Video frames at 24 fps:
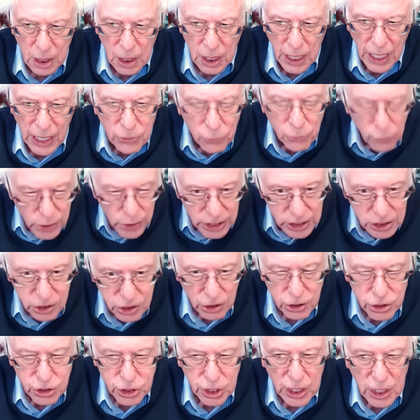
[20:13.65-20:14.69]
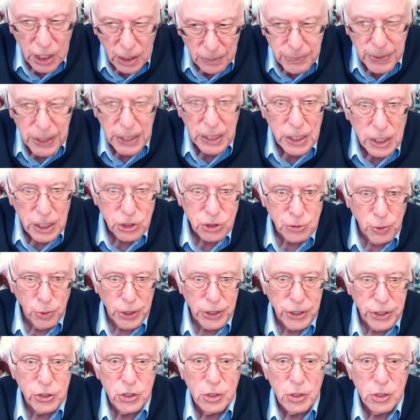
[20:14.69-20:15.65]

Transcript: and research and are being exploited.